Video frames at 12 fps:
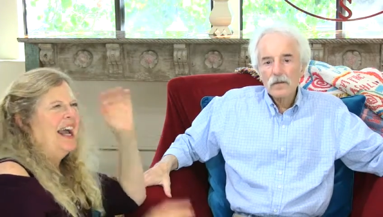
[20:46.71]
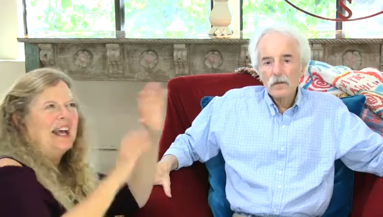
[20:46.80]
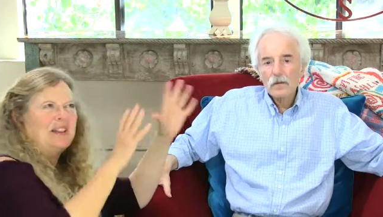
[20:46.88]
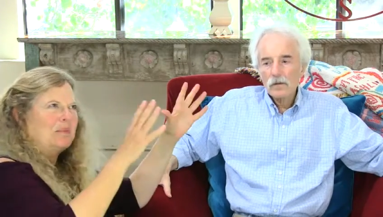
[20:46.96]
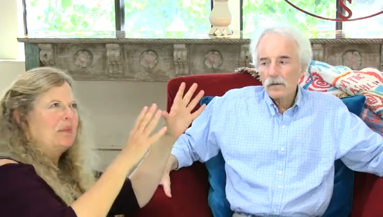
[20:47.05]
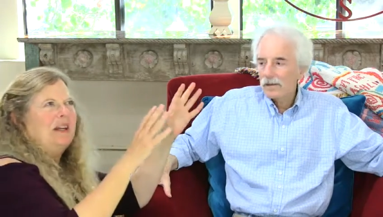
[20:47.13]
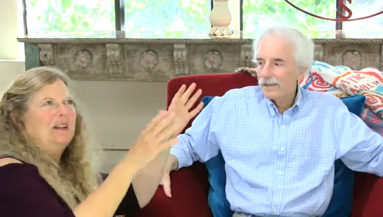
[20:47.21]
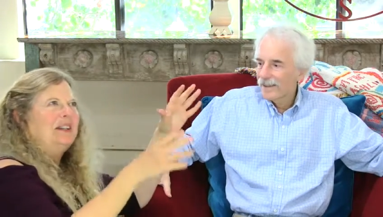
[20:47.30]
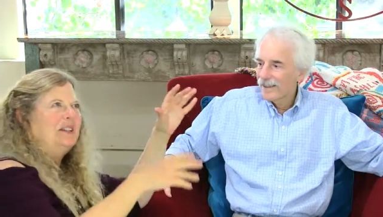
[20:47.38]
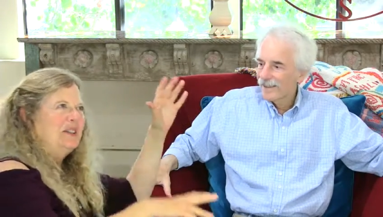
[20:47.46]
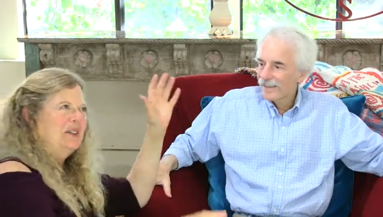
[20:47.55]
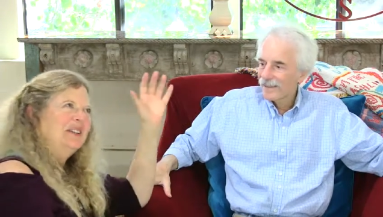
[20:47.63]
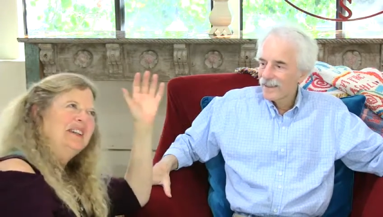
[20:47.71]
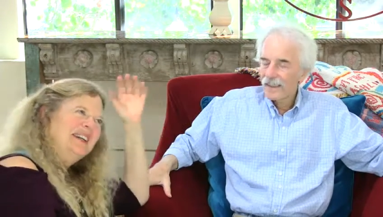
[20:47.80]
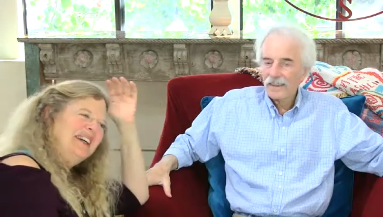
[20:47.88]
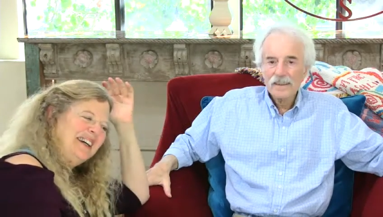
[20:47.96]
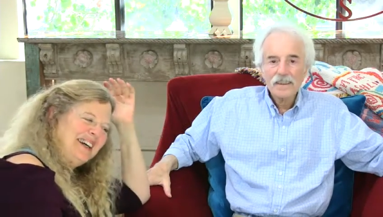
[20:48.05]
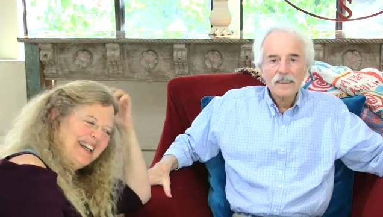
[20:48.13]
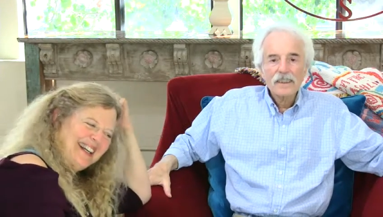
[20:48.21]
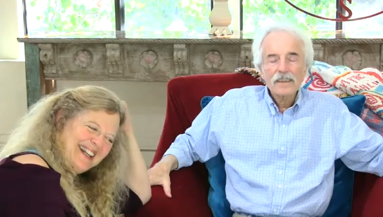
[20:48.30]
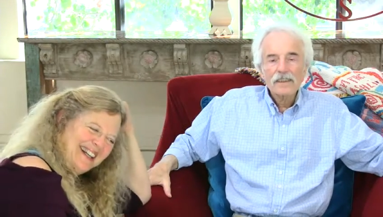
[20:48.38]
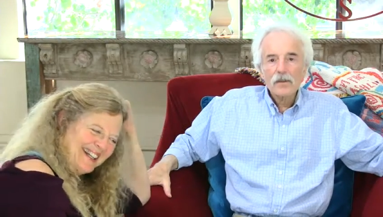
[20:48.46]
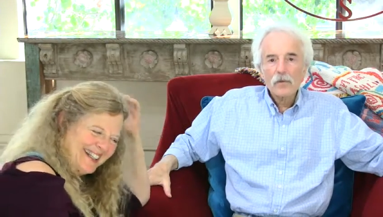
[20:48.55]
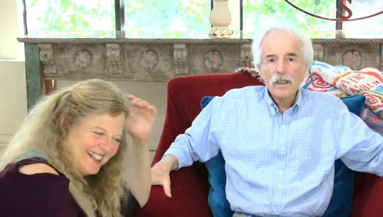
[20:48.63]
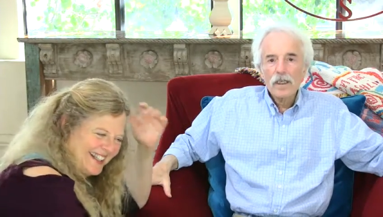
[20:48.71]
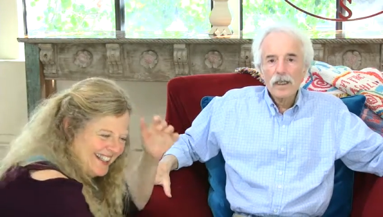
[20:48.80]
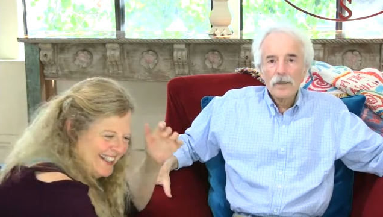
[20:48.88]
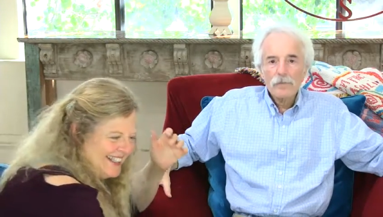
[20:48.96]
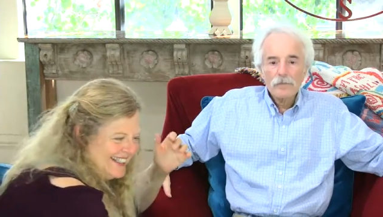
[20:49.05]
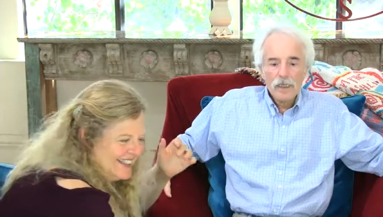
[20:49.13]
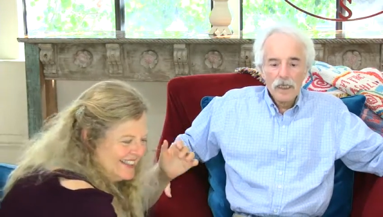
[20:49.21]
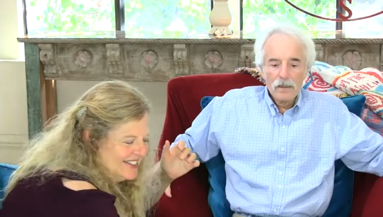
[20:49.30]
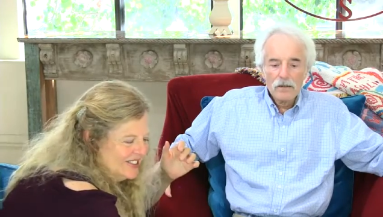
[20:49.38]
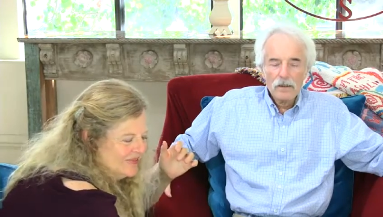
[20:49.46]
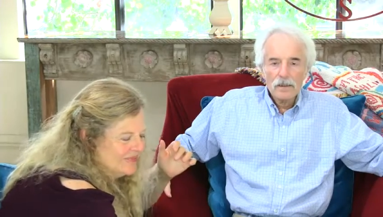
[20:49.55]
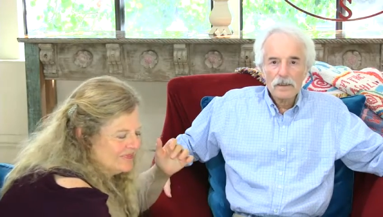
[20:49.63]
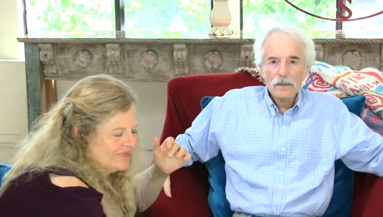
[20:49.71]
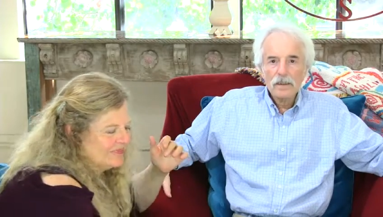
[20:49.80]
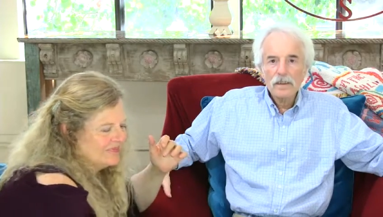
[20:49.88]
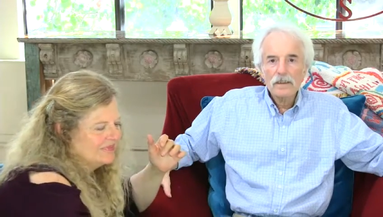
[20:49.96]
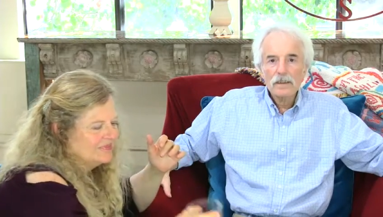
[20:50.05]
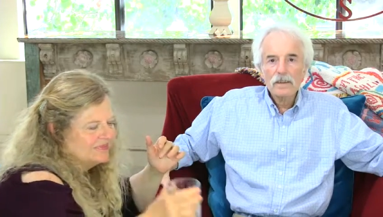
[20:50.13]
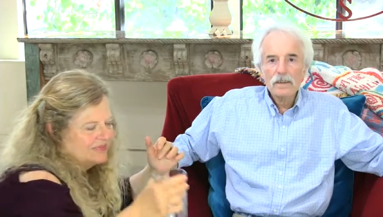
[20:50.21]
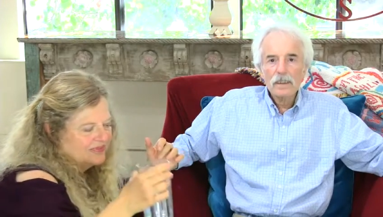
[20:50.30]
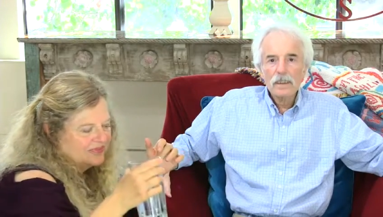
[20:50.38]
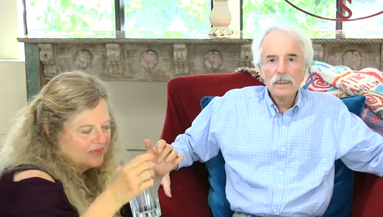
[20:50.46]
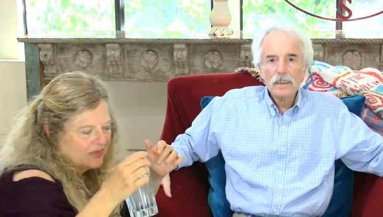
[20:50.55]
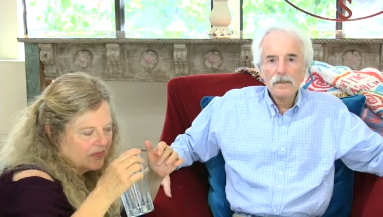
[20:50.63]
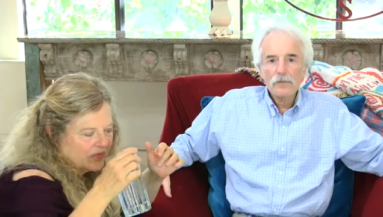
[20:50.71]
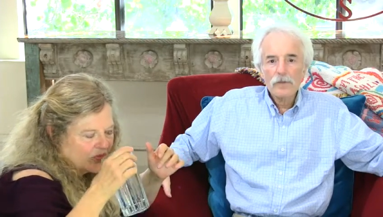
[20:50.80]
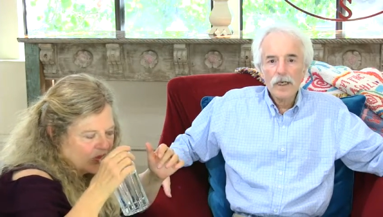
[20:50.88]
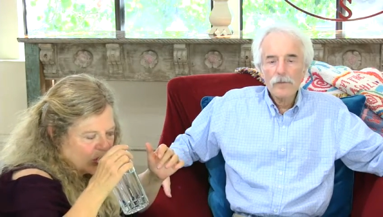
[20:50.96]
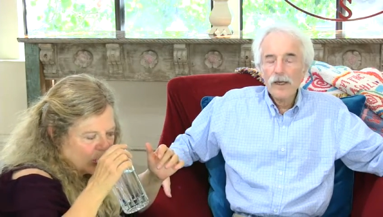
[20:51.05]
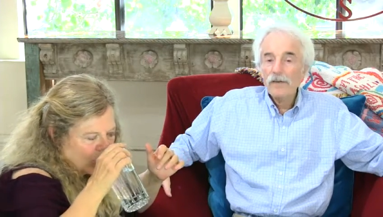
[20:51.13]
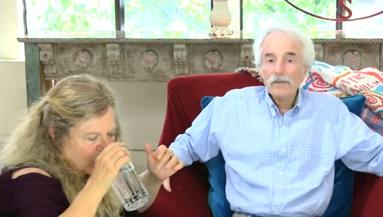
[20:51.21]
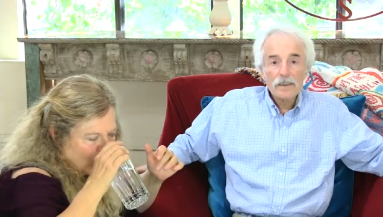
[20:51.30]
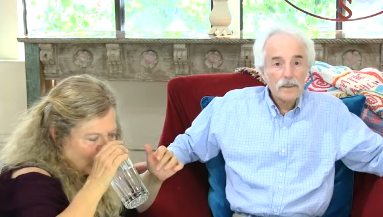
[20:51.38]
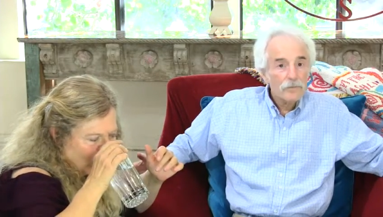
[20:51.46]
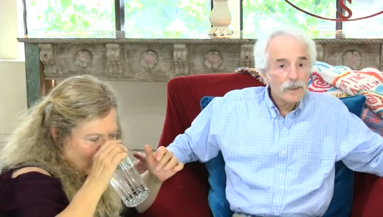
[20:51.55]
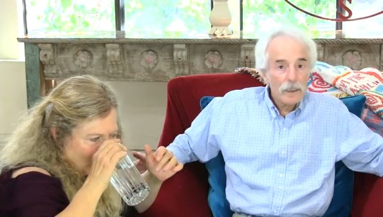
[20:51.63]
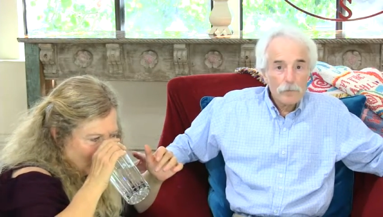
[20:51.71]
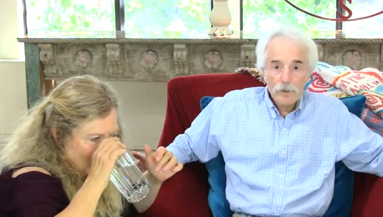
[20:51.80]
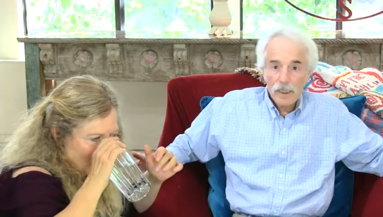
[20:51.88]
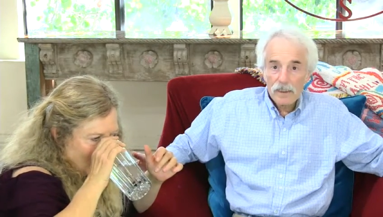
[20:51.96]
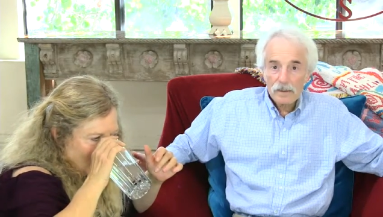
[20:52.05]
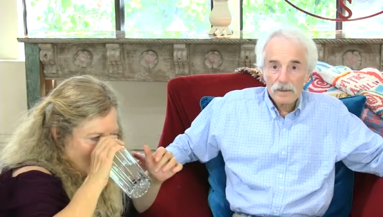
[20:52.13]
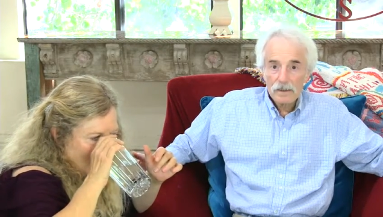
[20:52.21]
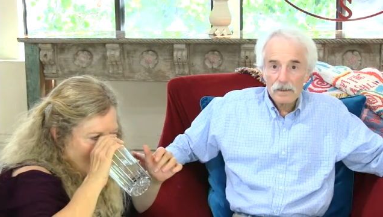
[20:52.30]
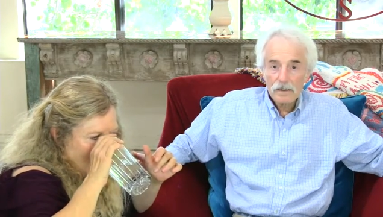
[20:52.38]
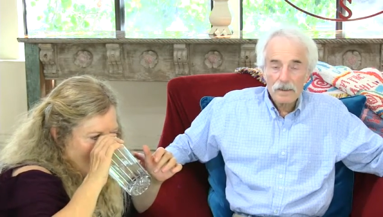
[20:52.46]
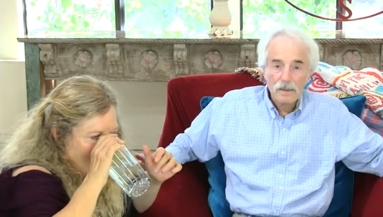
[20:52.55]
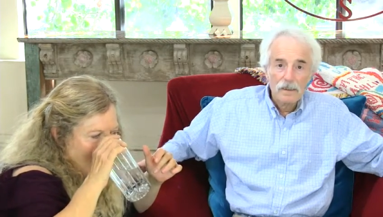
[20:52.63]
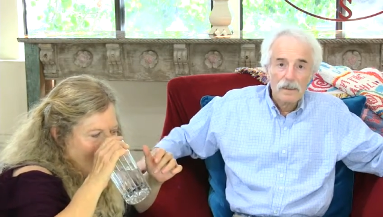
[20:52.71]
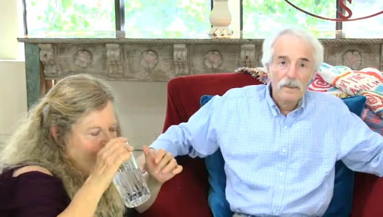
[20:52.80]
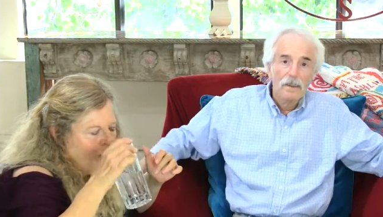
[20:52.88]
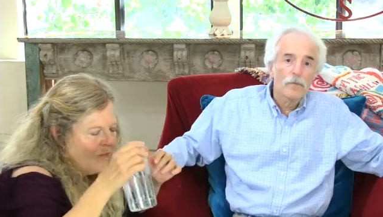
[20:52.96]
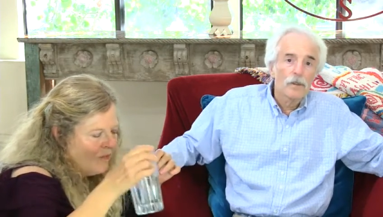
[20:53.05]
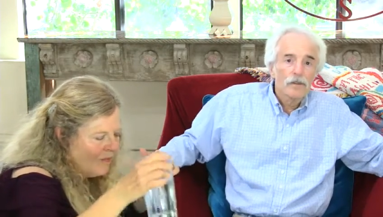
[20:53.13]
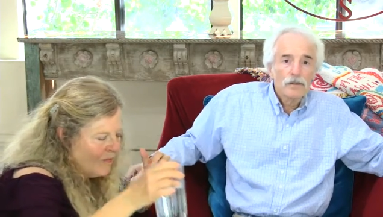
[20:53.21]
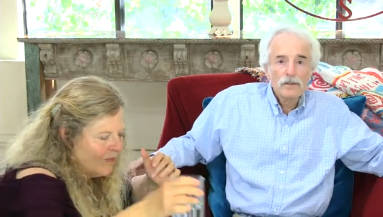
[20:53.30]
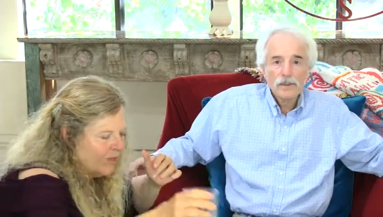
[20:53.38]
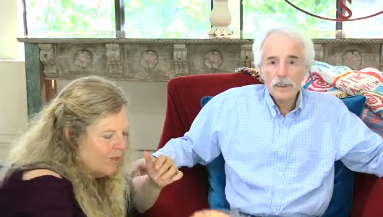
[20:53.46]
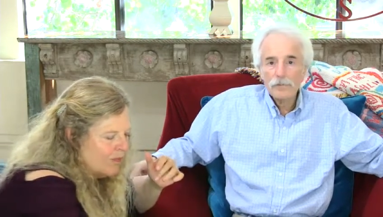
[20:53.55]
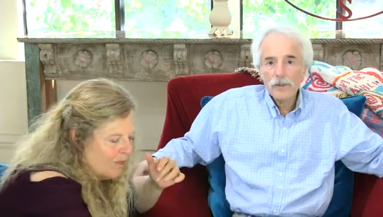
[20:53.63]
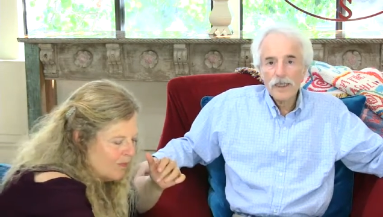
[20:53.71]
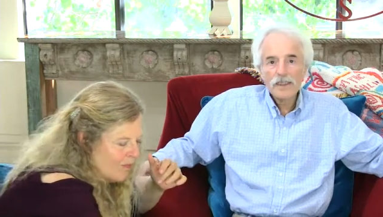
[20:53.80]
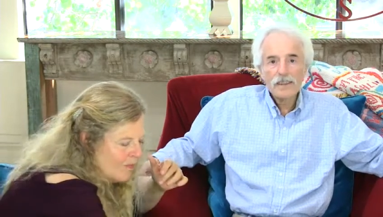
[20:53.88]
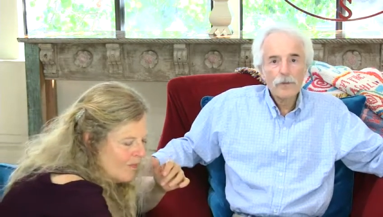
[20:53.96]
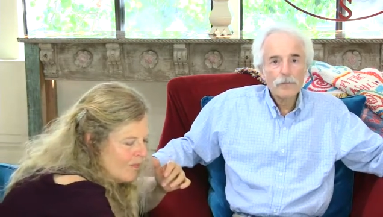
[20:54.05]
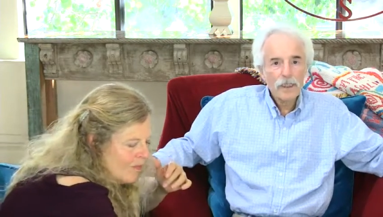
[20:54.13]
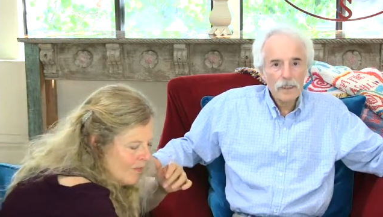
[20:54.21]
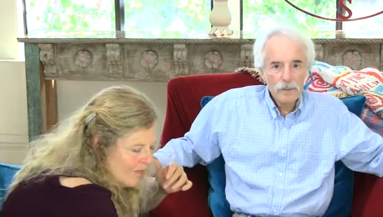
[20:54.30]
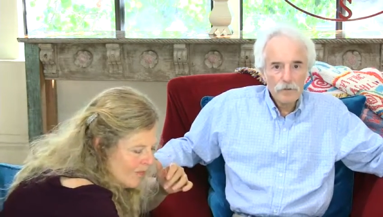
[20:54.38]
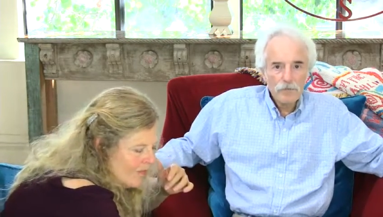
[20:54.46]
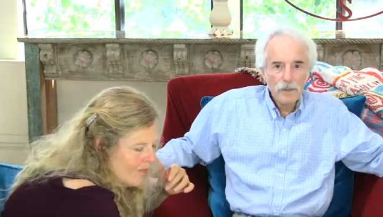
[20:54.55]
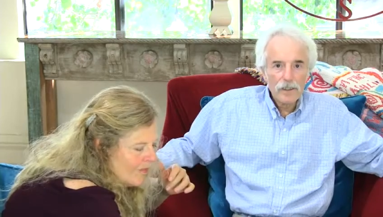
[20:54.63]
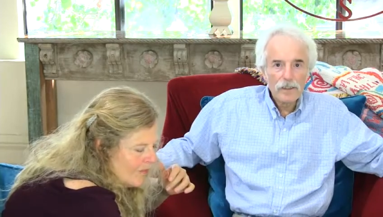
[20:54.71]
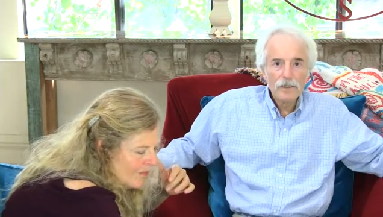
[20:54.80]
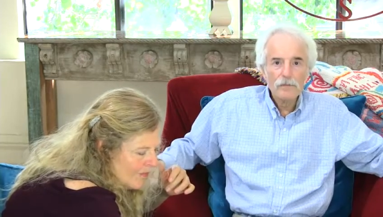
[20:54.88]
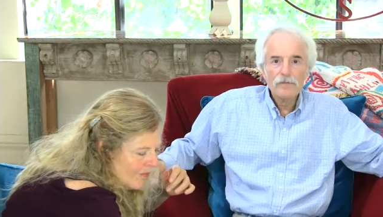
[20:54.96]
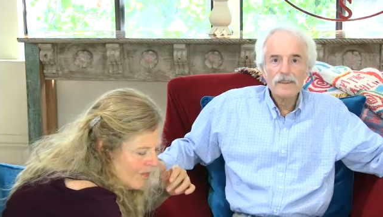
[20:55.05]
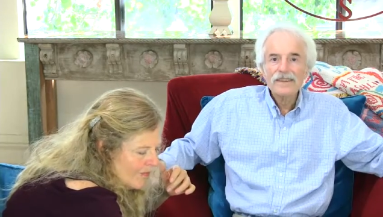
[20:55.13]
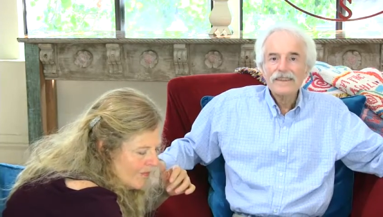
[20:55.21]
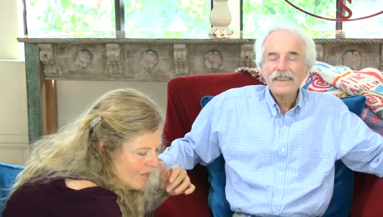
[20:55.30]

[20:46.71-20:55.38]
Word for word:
Speaker 1: I had them killing you. right. So where I'm now is is um, I'm having some setbacks, emotional setbacks. I'm clarifying them.